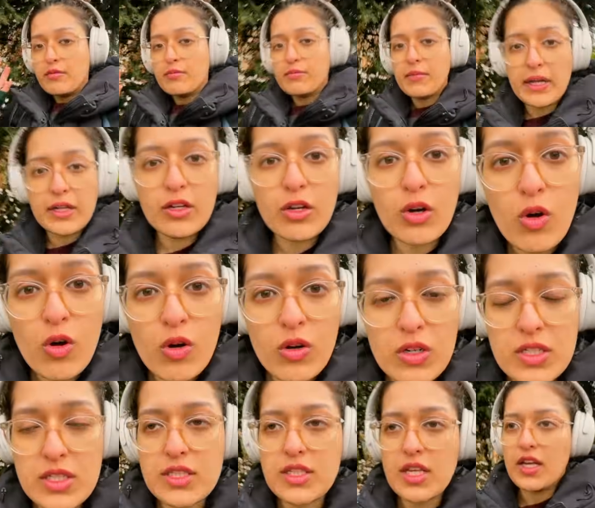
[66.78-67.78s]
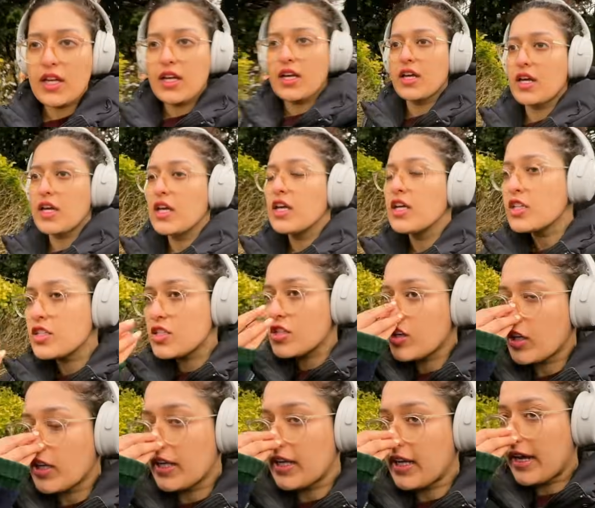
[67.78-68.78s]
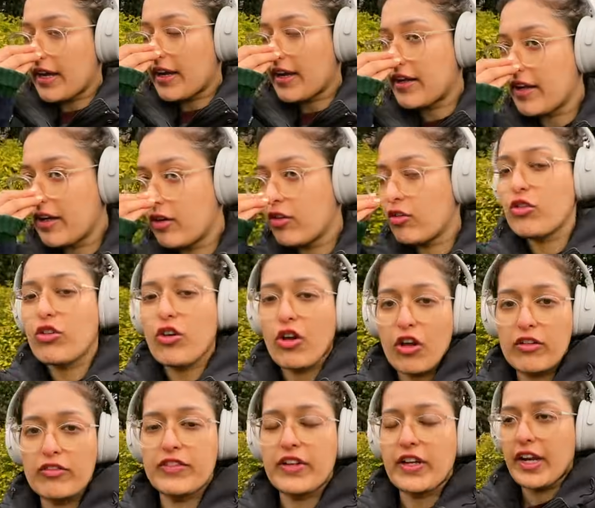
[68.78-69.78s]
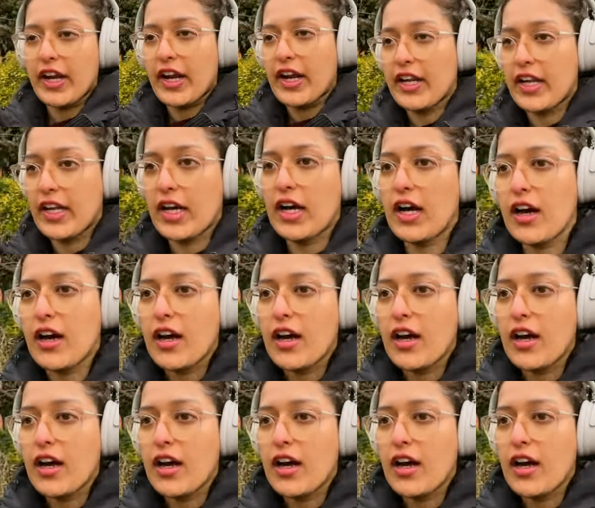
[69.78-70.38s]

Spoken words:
My nose looking like Rudolph the reindeer.